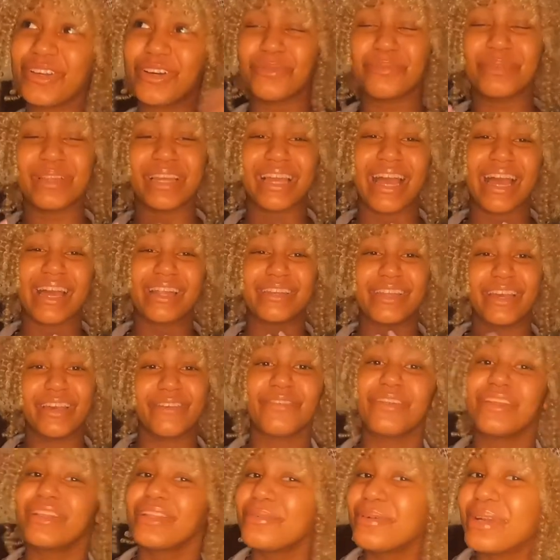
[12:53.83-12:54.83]
dope like i
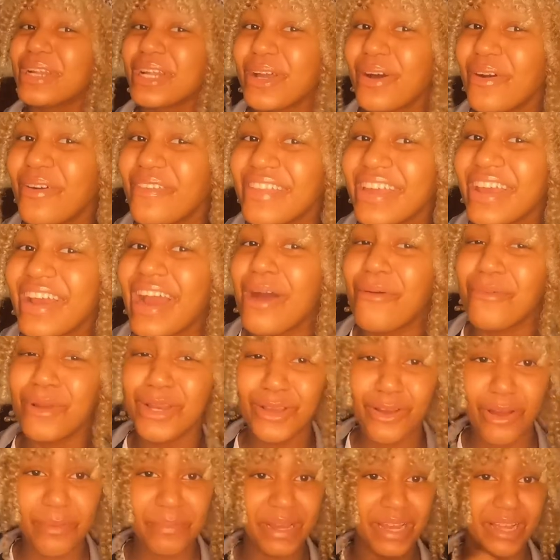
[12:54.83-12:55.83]
definitely want to go in there i
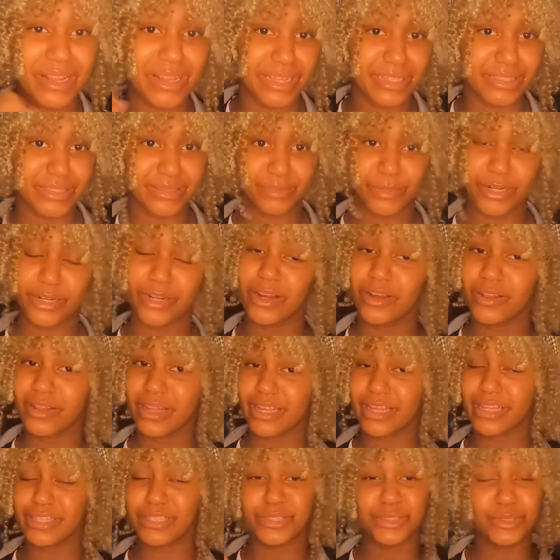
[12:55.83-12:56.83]
want to go back like tomorrow
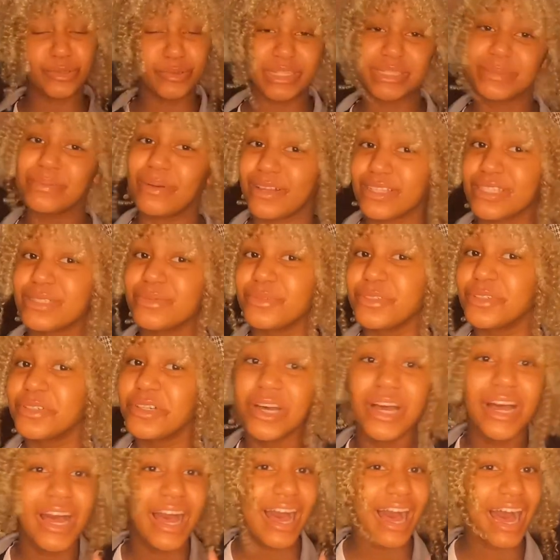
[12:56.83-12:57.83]
like as soon as
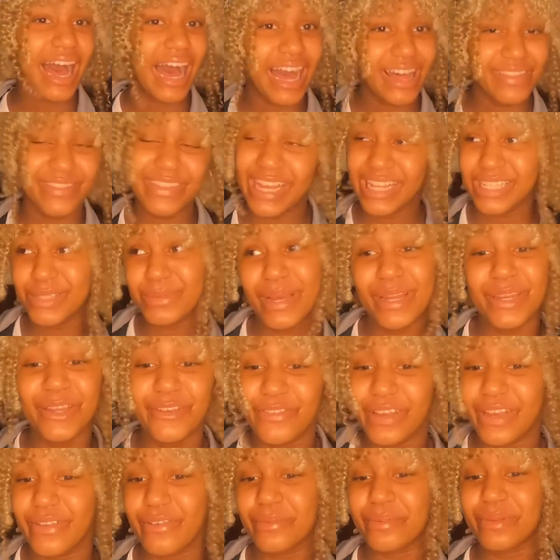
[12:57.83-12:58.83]
possible that's my
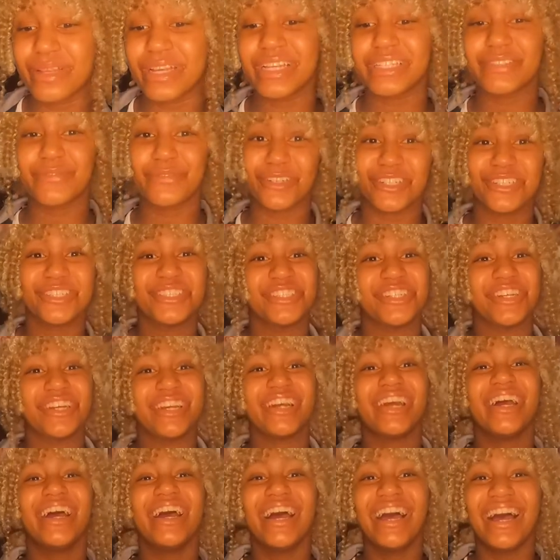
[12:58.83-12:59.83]
new favorite place for
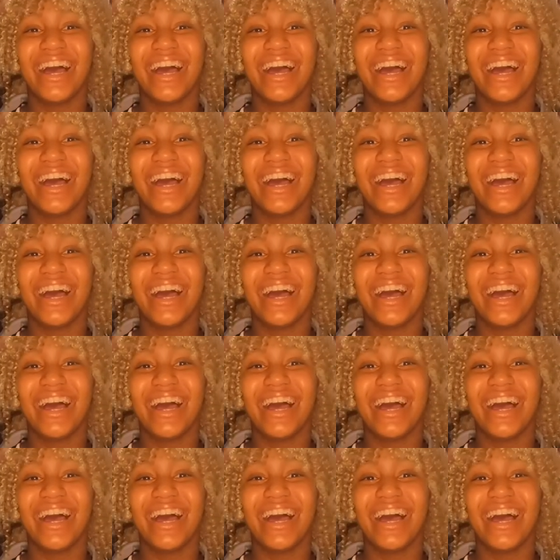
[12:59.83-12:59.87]
sure